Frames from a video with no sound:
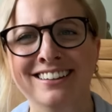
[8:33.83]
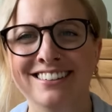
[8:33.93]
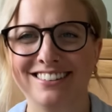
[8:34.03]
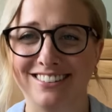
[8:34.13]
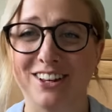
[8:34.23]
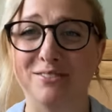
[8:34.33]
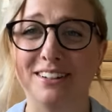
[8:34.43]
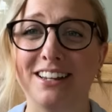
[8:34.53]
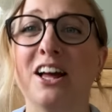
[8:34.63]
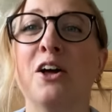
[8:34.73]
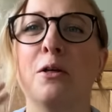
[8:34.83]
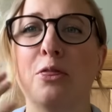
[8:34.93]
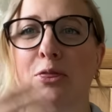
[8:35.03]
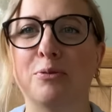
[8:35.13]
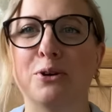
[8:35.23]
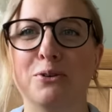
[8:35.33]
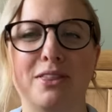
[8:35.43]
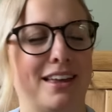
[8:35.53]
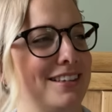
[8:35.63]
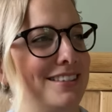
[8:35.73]
Somebody threw
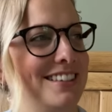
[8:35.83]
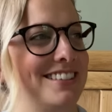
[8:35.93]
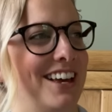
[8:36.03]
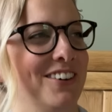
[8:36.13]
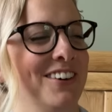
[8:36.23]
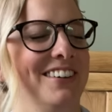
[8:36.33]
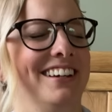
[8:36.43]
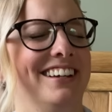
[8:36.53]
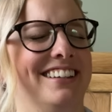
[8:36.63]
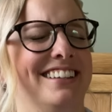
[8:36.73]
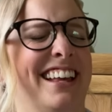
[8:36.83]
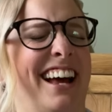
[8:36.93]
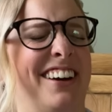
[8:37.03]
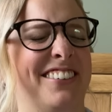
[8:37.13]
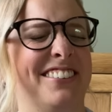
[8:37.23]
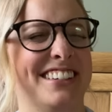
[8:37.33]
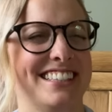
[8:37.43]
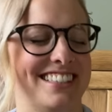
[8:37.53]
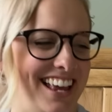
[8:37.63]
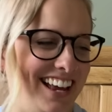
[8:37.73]
this. Is that what
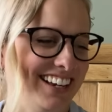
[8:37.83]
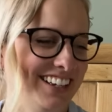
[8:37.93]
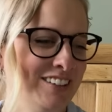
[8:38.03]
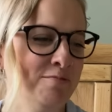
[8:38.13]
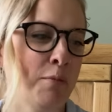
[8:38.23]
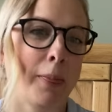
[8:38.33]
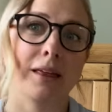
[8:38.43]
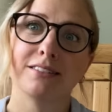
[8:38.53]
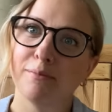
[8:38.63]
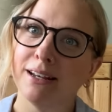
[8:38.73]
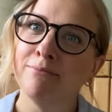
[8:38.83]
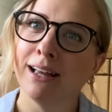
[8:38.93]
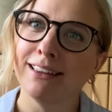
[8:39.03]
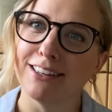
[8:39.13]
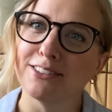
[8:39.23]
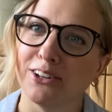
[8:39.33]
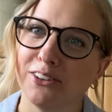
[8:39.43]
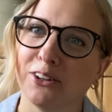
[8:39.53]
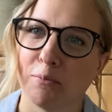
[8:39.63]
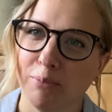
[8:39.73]
we say? Somebody made this
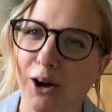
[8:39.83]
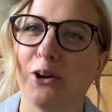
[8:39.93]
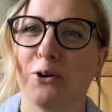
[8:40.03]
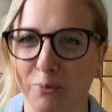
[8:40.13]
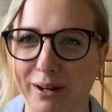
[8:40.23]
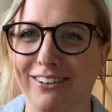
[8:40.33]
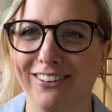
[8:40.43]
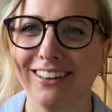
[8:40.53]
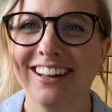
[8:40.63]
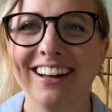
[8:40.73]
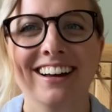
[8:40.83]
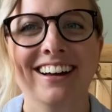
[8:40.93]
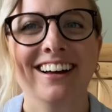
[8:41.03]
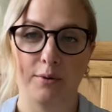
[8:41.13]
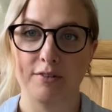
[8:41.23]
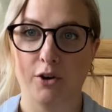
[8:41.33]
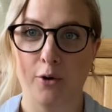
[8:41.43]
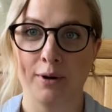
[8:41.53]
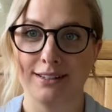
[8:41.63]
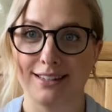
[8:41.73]
on their potter wheel. We've
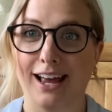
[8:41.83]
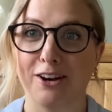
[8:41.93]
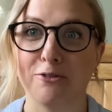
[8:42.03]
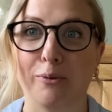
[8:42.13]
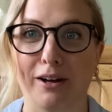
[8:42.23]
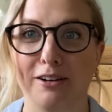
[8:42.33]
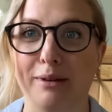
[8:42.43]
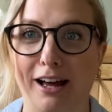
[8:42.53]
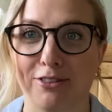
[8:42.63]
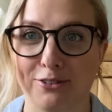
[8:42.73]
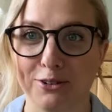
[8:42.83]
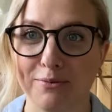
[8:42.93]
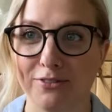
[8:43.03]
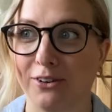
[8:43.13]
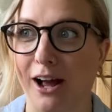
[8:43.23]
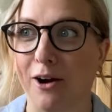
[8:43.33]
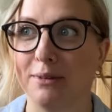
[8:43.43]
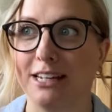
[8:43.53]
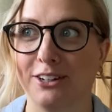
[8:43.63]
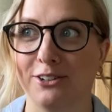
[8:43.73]
always had one bathroom for how
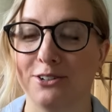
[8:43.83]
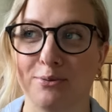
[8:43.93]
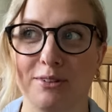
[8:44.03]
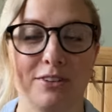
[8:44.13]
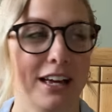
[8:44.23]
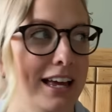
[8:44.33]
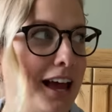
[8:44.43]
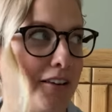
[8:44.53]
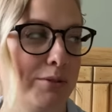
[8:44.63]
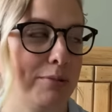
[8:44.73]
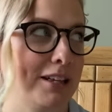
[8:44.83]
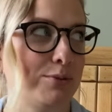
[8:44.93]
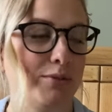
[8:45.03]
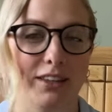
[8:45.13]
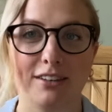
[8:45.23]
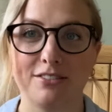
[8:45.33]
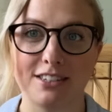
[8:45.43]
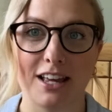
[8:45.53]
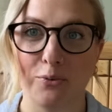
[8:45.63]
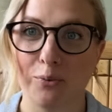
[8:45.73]
many years we've, every place we've lived
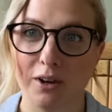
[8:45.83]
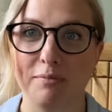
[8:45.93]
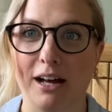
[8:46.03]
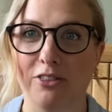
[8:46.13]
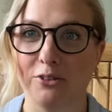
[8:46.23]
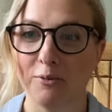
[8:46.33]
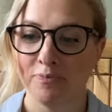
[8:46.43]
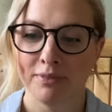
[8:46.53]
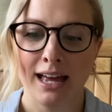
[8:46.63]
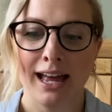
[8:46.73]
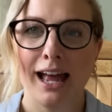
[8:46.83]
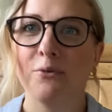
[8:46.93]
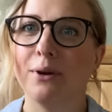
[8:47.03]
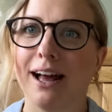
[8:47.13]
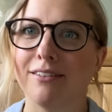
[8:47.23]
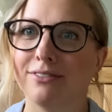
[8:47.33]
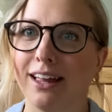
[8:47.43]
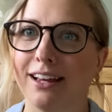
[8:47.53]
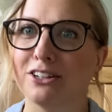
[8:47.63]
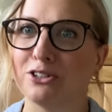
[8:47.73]
has had one bathroom. And we have
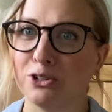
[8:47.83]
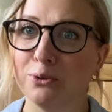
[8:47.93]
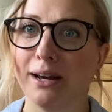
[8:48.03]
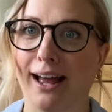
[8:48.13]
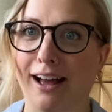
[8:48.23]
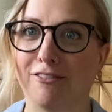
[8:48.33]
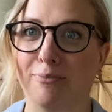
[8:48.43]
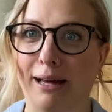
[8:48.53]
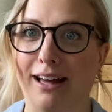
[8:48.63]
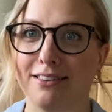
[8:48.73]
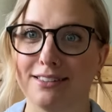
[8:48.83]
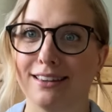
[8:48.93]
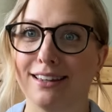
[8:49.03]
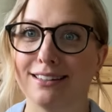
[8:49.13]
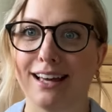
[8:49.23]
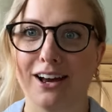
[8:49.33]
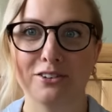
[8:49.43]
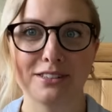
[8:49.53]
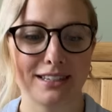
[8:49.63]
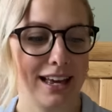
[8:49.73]
like 2.5 baths in this
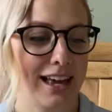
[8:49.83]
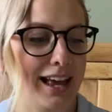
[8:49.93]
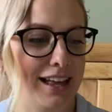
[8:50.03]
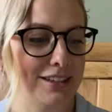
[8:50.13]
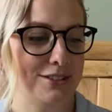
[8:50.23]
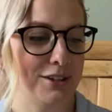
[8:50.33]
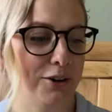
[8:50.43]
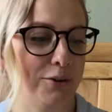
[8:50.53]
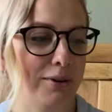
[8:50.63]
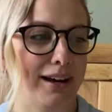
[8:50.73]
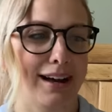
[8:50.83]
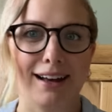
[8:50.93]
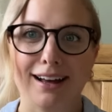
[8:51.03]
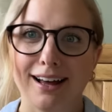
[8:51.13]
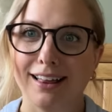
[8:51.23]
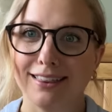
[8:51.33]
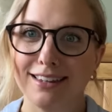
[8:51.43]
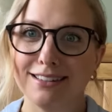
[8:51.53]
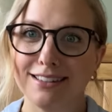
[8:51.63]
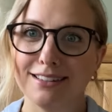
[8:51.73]
house. And so
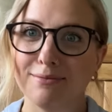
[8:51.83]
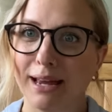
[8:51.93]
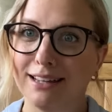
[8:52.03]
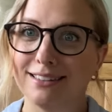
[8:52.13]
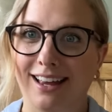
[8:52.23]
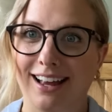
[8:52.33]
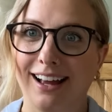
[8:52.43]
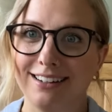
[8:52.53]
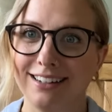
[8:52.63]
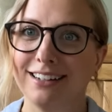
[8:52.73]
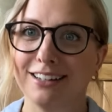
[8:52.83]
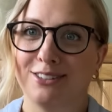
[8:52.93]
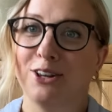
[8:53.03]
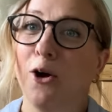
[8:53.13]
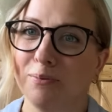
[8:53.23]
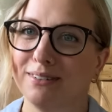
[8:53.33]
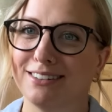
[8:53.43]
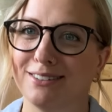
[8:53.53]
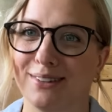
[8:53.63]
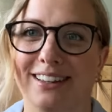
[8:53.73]
this is amazing. I need a soap
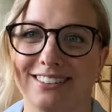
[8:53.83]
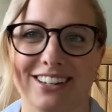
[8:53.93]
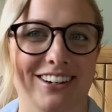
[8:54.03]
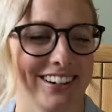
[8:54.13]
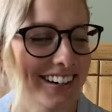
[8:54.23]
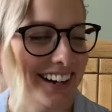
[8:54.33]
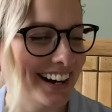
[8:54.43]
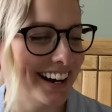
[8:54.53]
dispenser.